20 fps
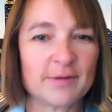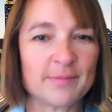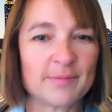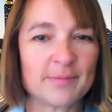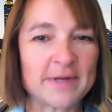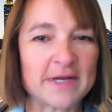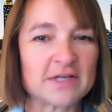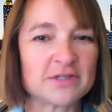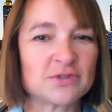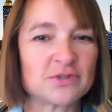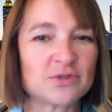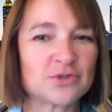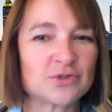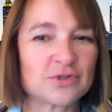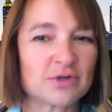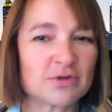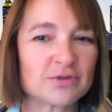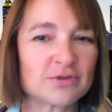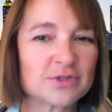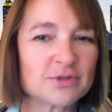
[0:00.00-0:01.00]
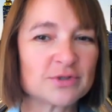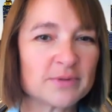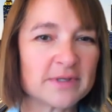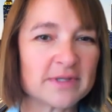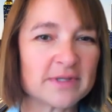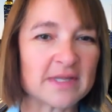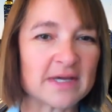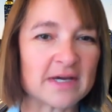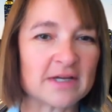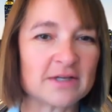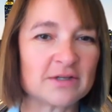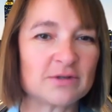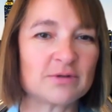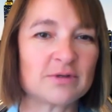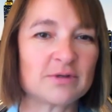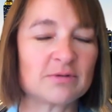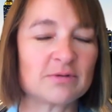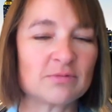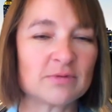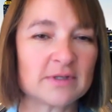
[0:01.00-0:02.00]
as you start doing that, you
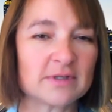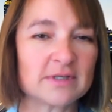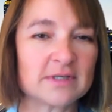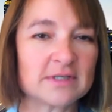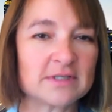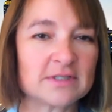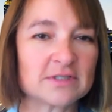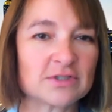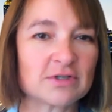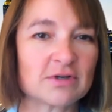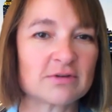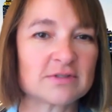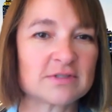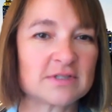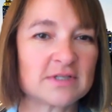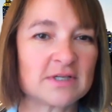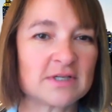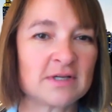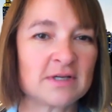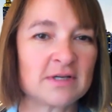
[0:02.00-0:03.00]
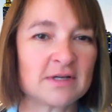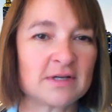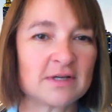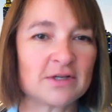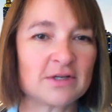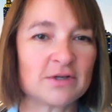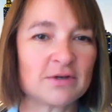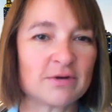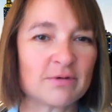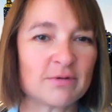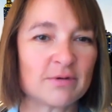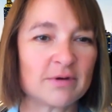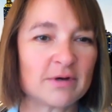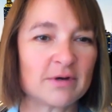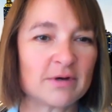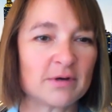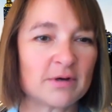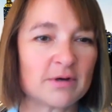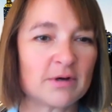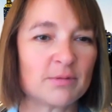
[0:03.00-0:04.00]
can really start seeing,
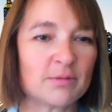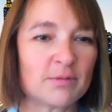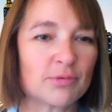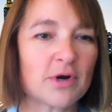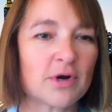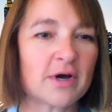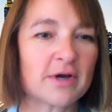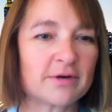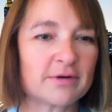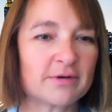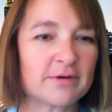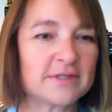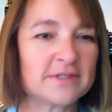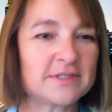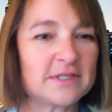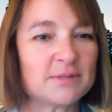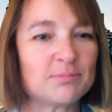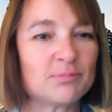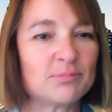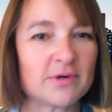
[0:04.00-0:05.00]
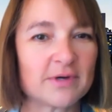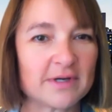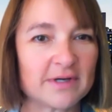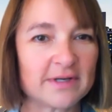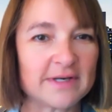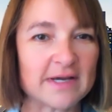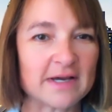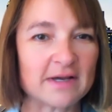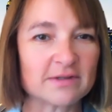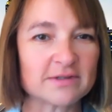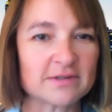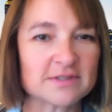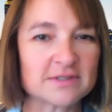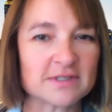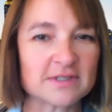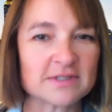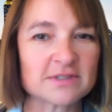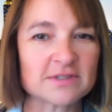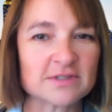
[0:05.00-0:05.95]
a broader and deeper analysis.